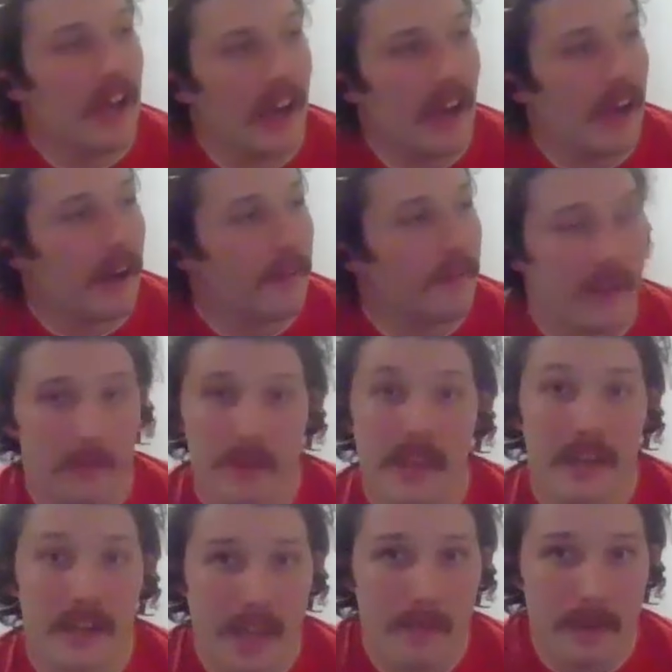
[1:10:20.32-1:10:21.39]
And
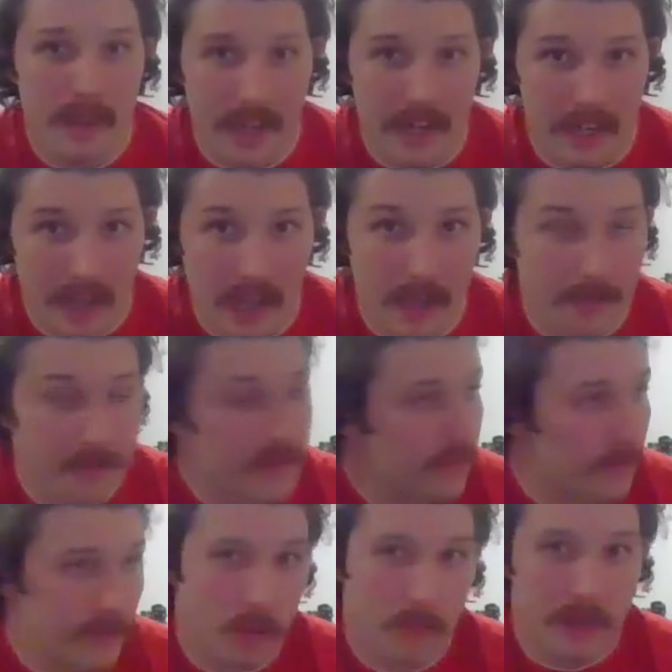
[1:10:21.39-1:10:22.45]
without naming any
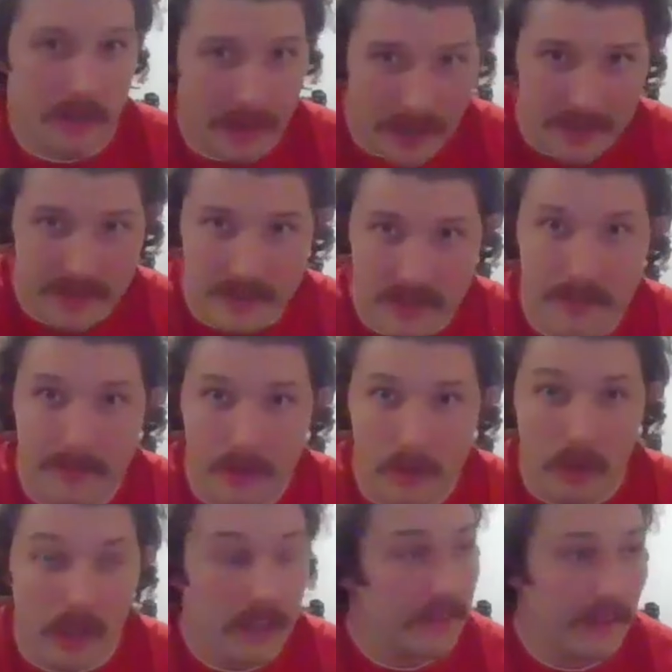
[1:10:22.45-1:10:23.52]
names, we've all been around Sydney for
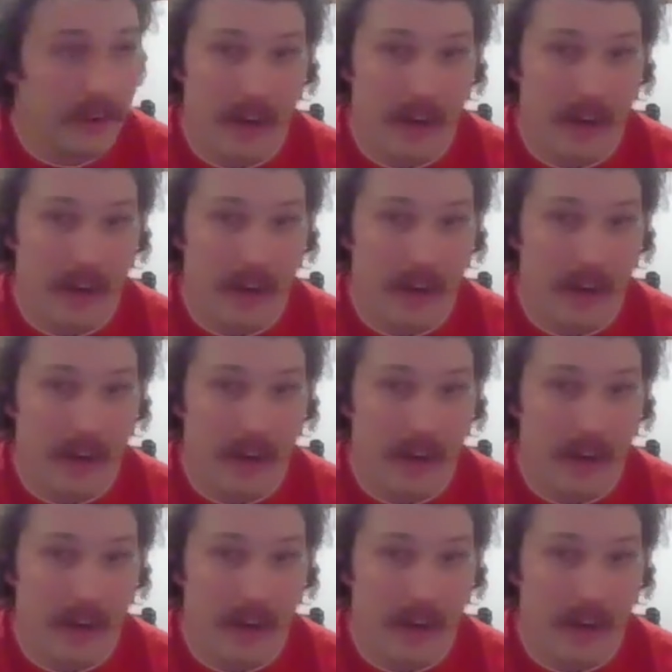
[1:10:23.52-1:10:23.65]
a while.